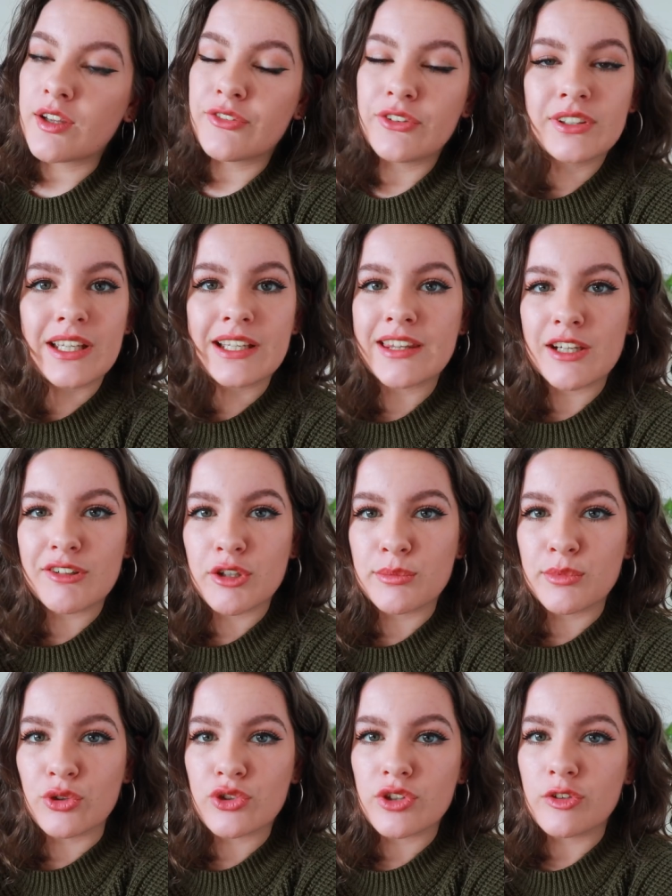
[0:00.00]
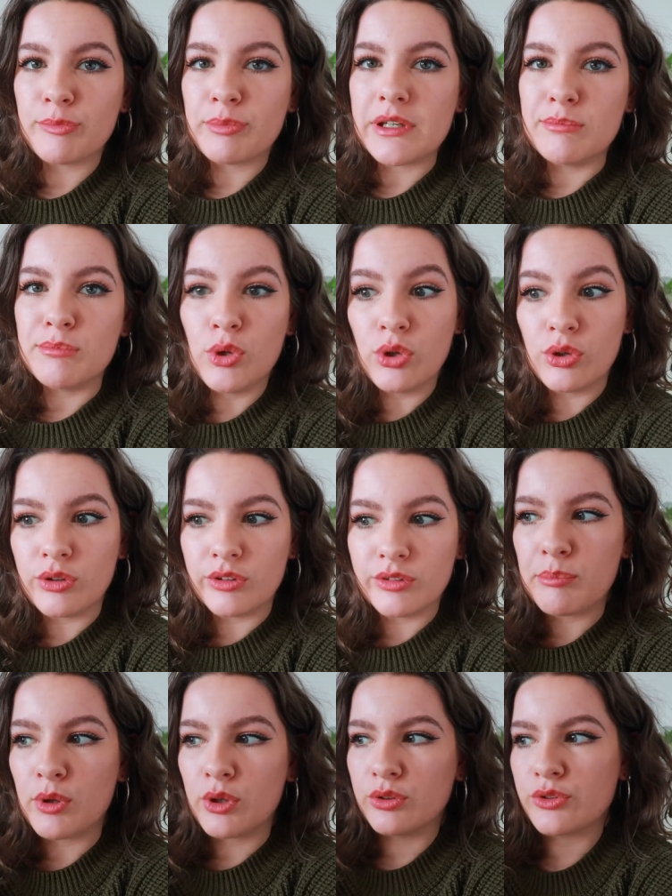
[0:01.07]
I feel like there almost should have been more,
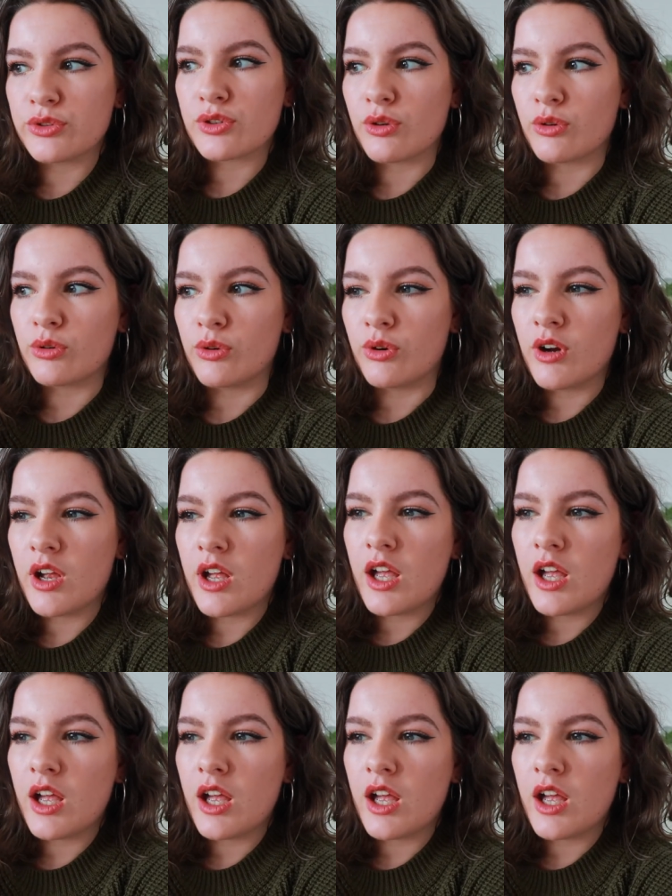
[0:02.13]
but also